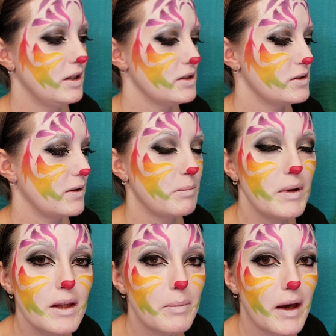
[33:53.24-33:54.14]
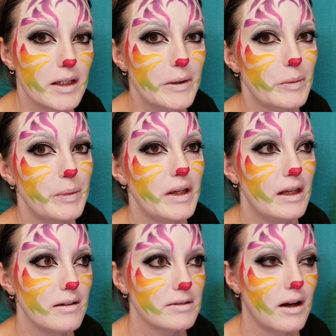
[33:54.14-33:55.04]
So the mini palette would be
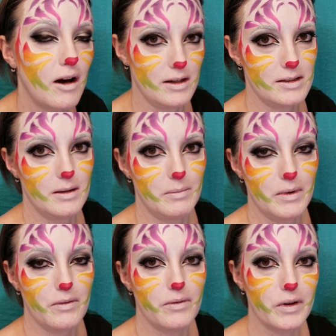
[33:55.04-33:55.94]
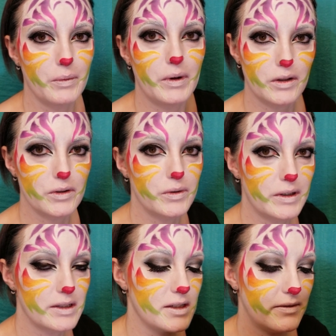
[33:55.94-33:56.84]
awesome for when you're
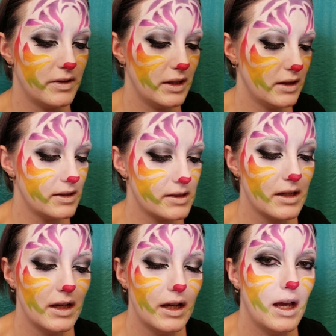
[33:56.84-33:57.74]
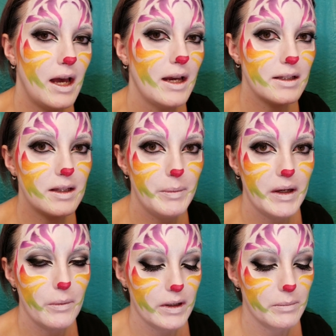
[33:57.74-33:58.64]
doing stuff like this. I got the big
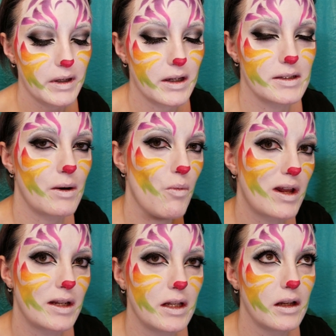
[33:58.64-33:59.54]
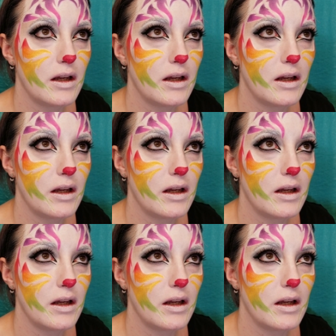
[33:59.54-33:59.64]
one because I wanted